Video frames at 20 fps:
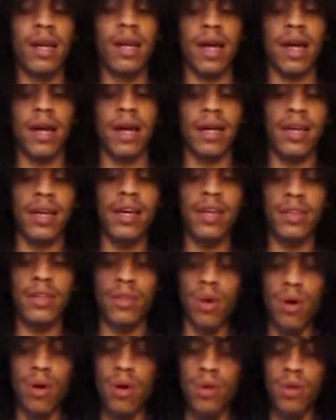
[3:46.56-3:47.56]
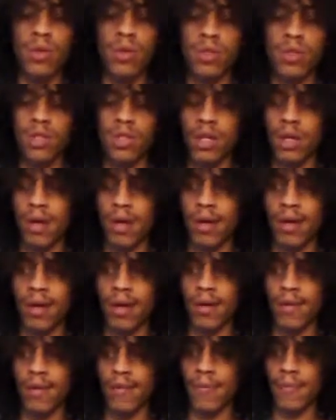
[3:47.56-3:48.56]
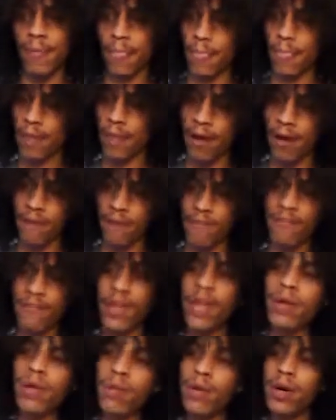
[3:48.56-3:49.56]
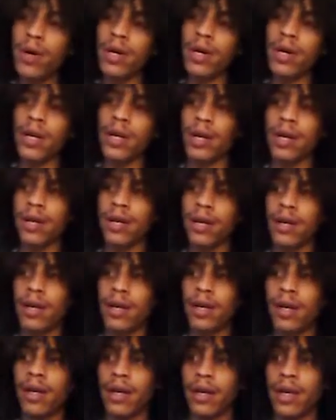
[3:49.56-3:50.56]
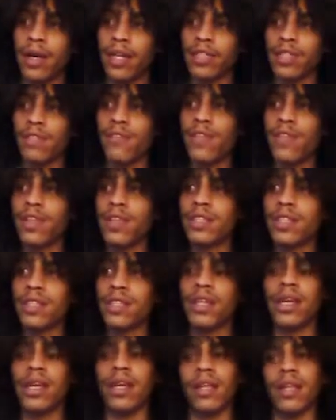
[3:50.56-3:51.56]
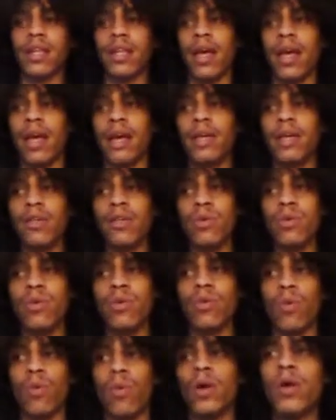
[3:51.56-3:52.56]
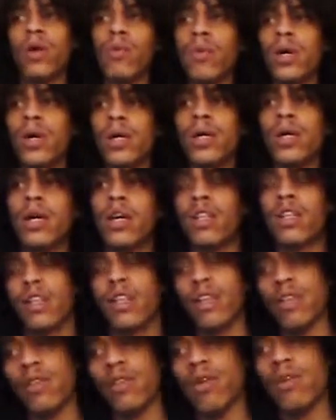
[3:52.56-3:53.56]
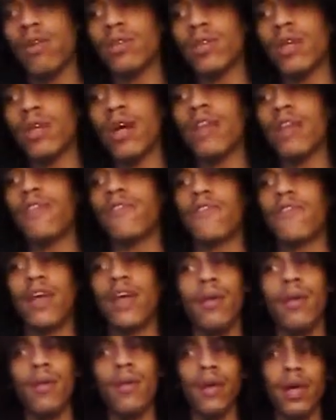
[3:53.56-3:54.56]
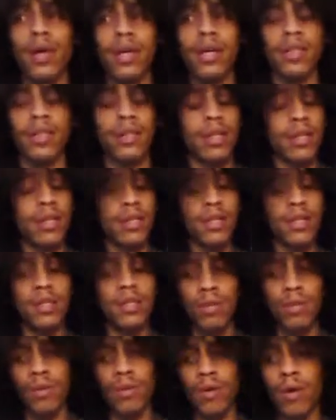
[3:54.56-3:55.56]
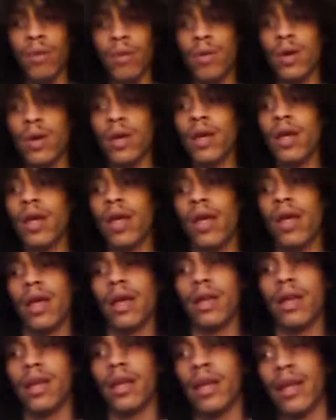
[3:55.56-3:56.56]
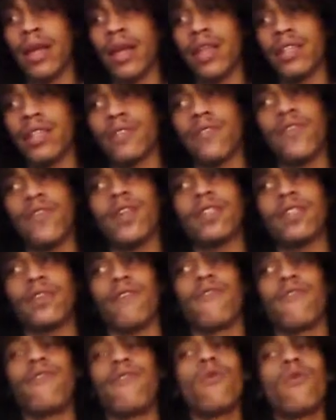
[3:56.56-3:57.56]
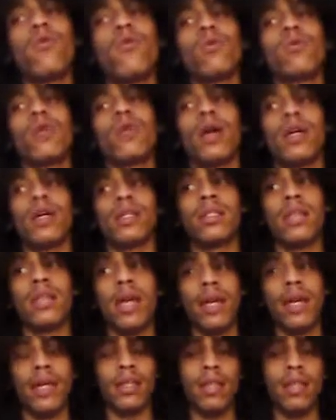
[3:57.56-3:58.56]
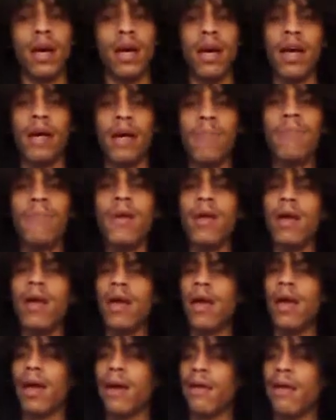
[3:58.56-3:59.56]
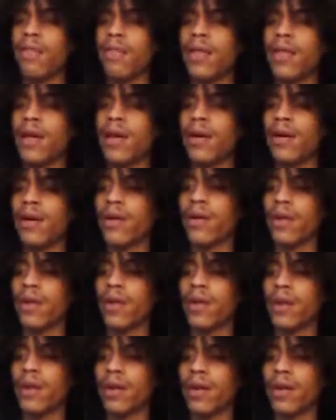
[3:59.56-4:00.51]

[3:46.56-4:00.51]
Like he throws a fake one and gets Frieza thinking that he threw the real one, then throws another fake one and thinks he's the real one, and then gets Frieza fooled a second time, and then